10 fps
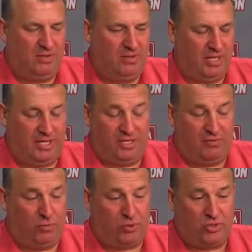Like I
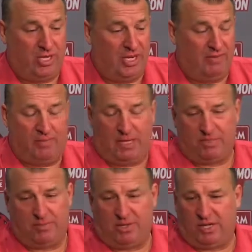said, fortunately, they haven't
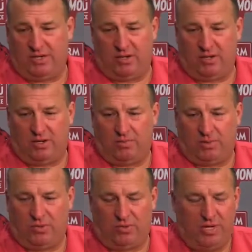popped up a lot in our
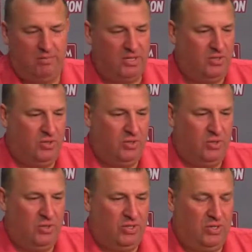program, but
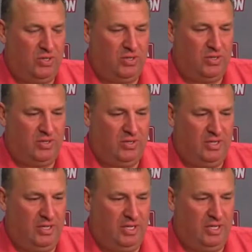
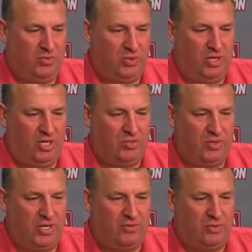it is what it is.
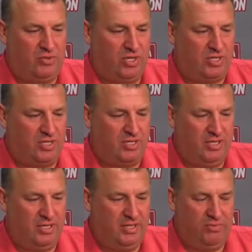We have to address it
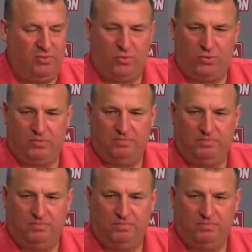and move forward.